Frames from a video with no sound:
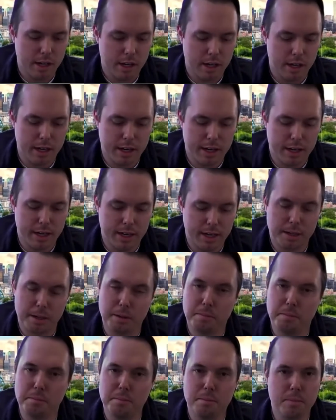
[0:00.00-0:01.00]

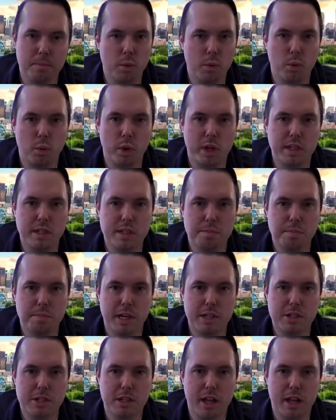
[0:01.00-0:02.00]
We
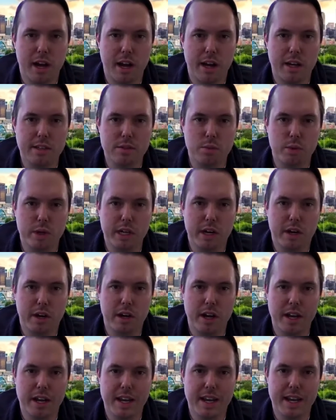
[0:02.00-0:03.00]

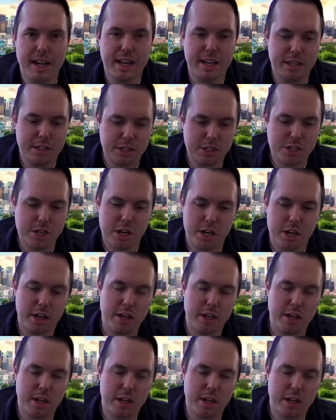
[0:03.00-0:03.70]
are a niche